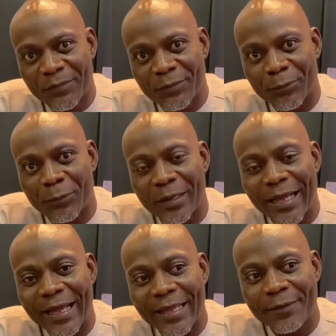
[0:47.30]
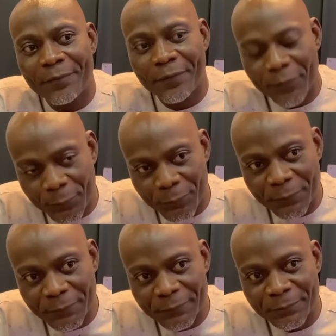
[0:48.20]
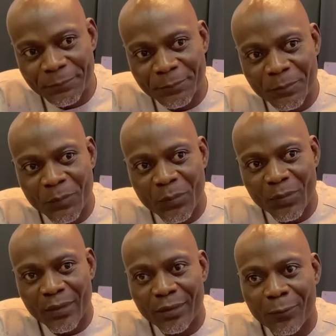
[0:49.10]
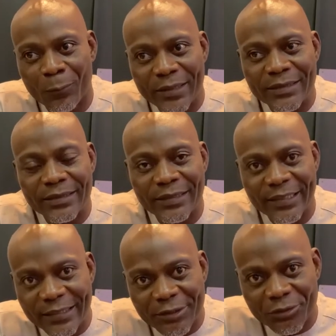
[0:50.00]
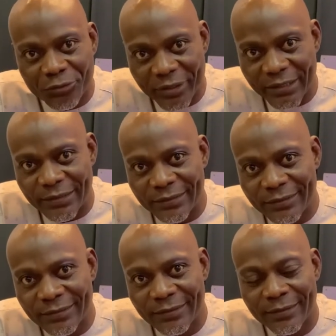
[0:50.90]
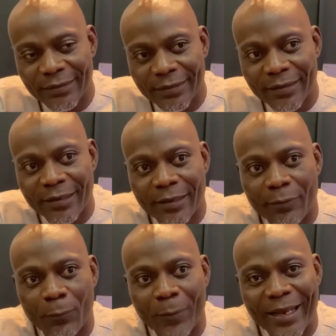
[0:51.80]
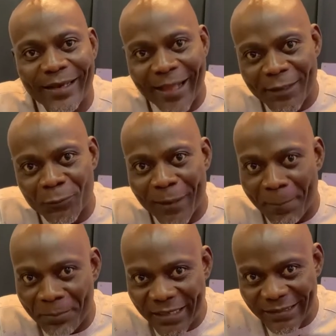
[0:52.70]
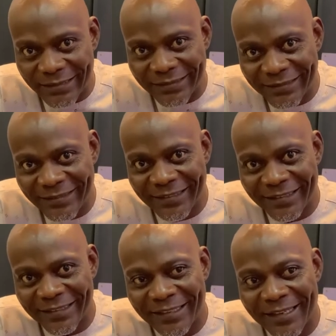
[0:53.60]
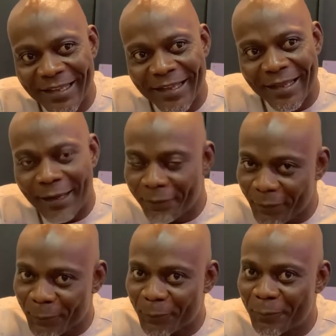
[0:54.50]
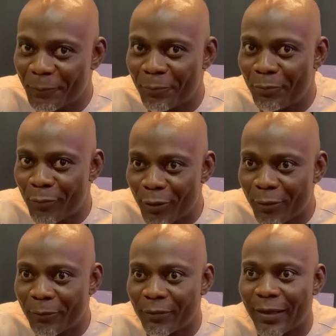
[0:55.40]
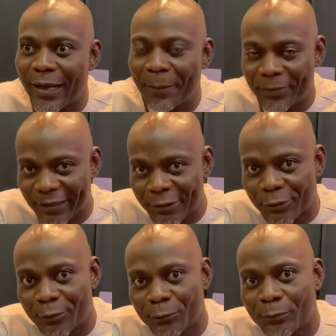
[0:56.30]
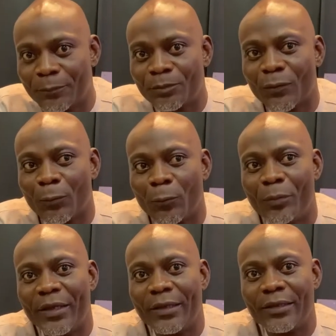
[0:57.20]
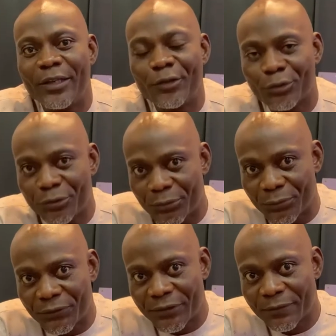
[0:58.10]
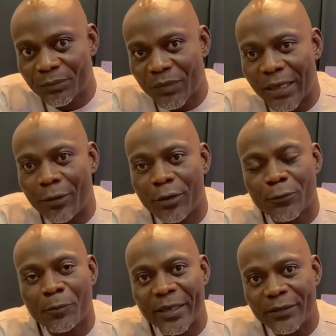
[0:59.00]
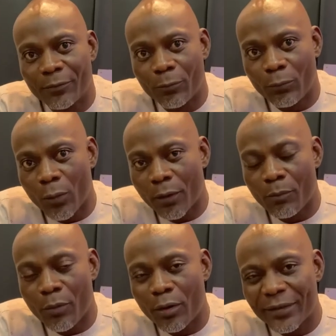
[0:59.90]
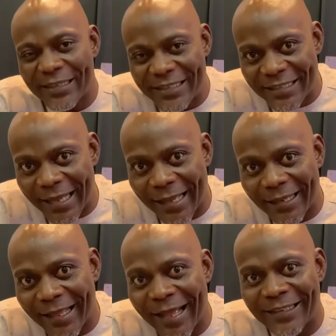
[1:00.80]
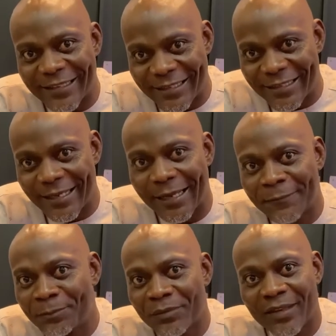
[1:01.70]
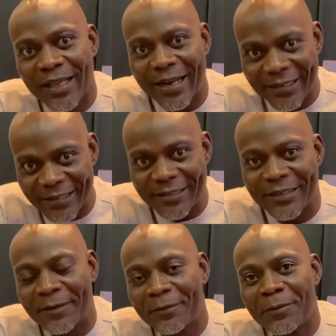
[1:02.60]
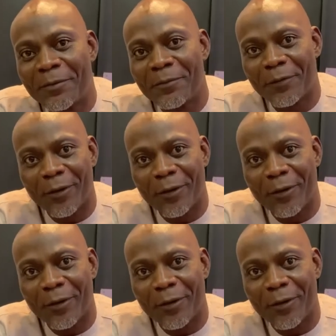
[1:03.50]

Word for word: So I feel with this training, when next we are meeting, I feel more applications will be introduced. I'll also make the work more easier and easier for